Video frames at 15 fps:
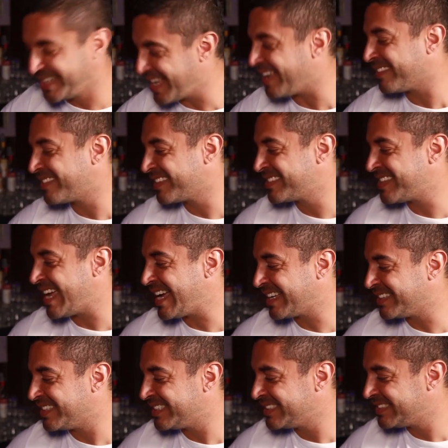Yes,
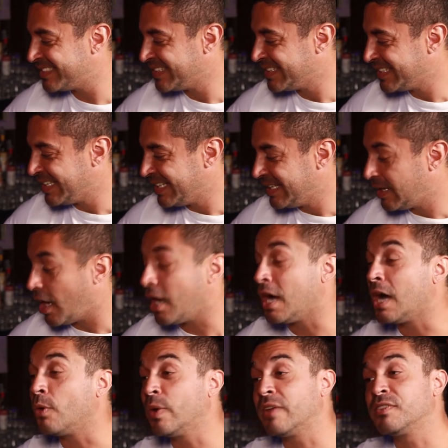exactly.
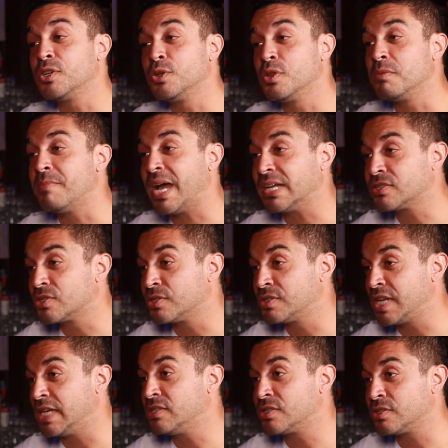We have to do the Master
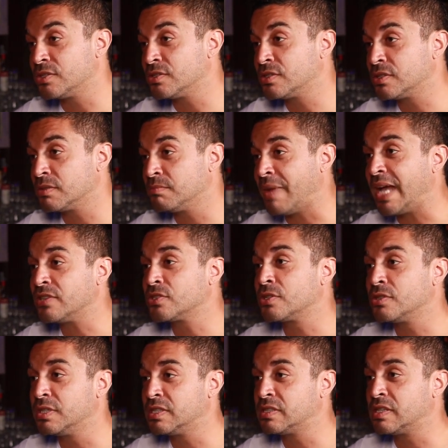
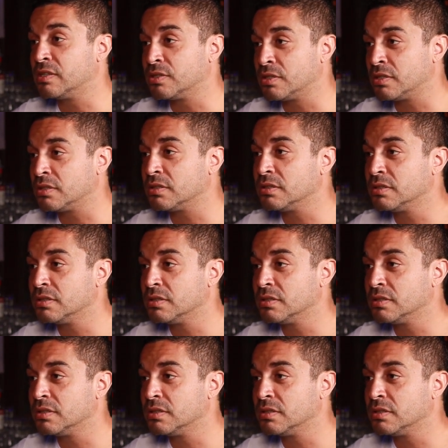Distiller